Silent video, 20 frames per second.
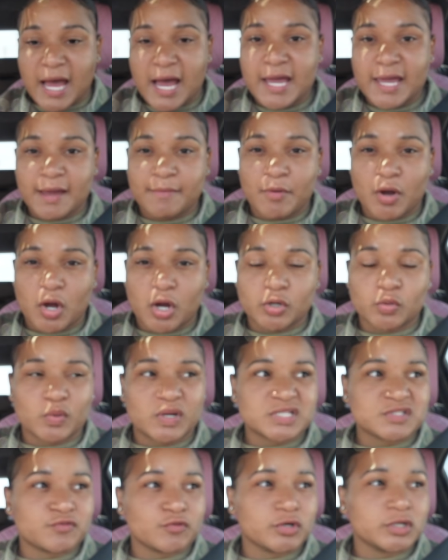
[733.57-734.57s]
I am on
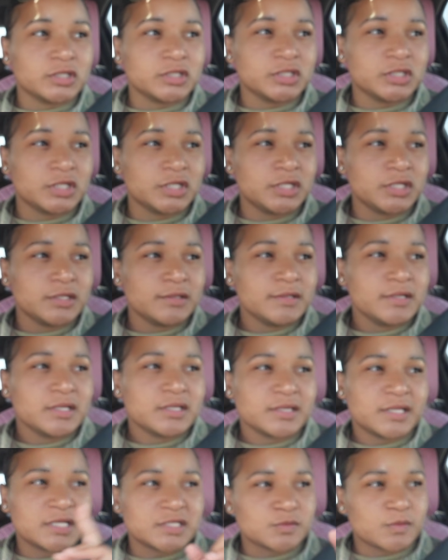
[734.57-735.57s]
West Fort Hood.
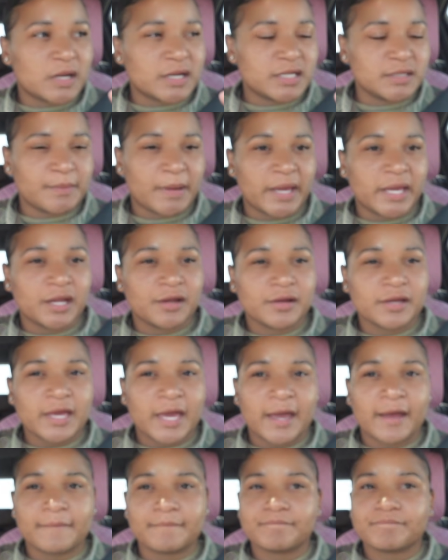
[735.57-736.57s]
That's where I did my hearing
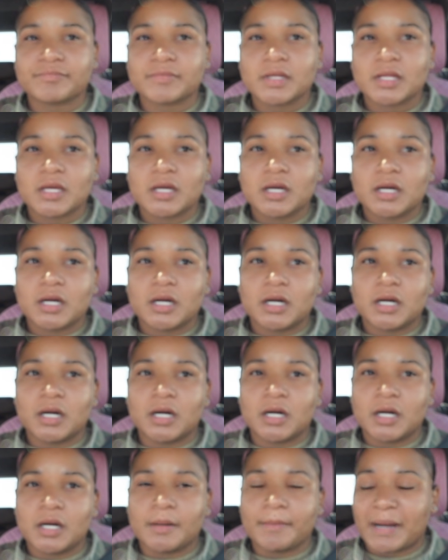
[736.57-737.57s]
at.
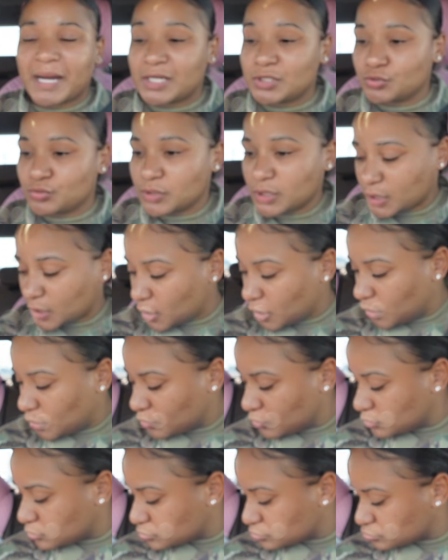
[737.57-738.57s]
I do need to
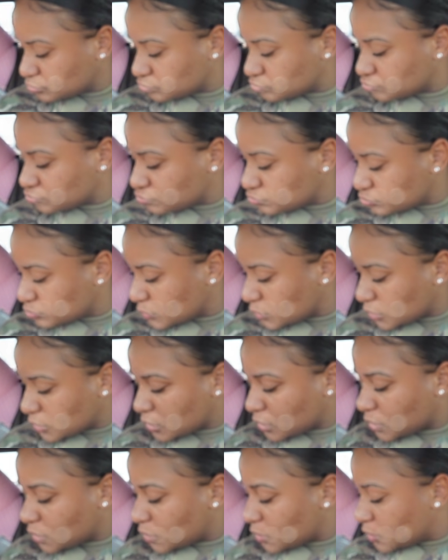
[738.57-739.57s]
go.
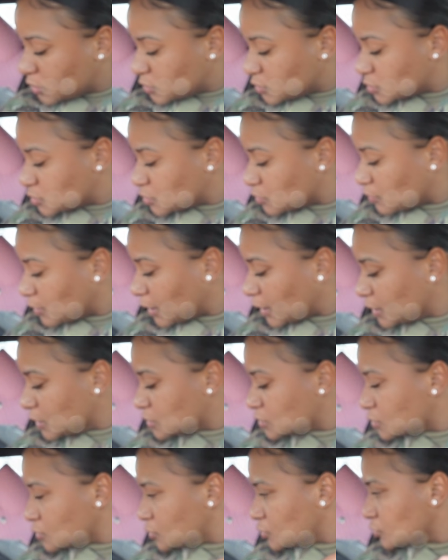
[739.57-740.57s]
So I
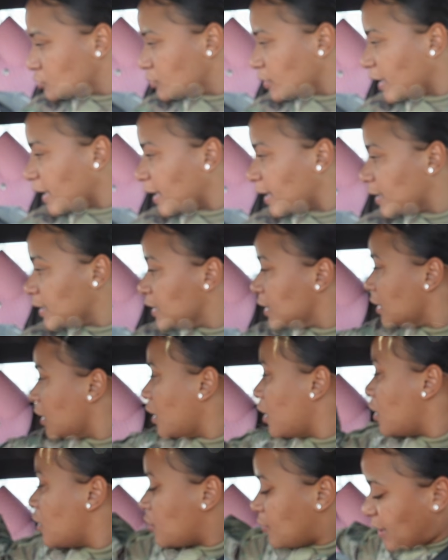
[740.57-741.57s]
need to do that.
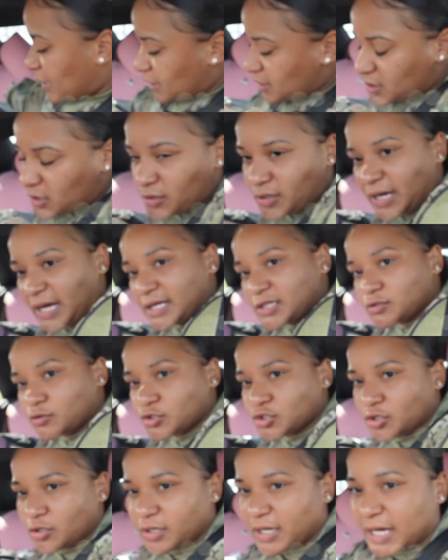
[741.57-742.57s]
Oh, I didn't tell you guys. I'll
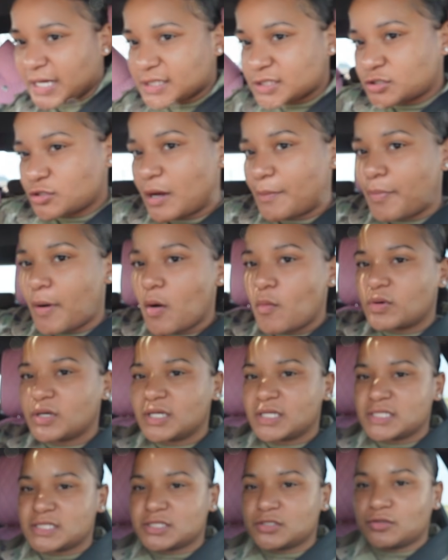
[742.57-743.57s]
show you guys. So I bought one
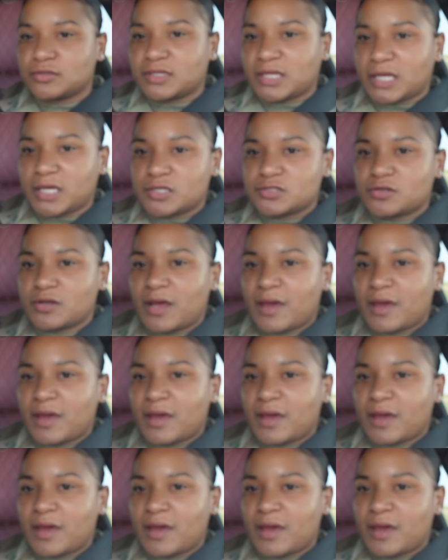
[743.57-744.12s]
of these little things on